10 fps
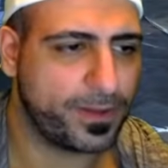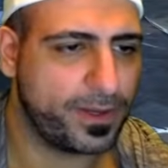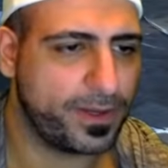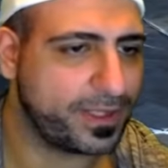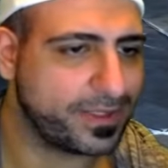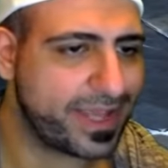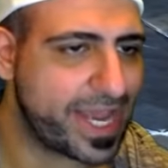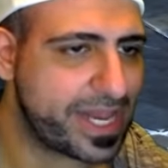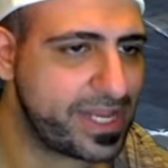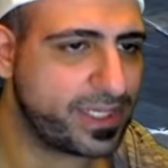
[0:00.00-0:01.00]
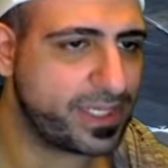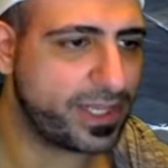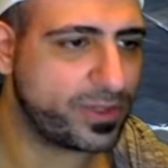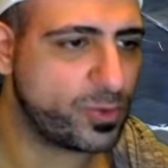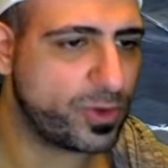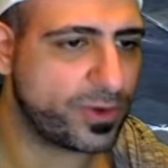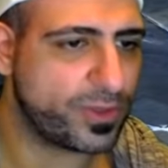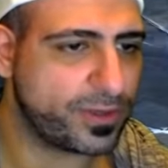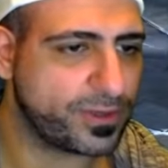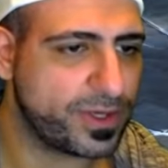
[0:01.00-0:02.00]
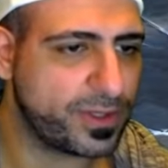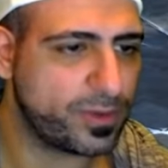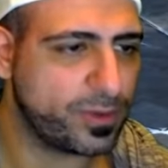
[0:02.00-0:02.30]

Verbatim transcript: Like, this guy can easily hit 200,000,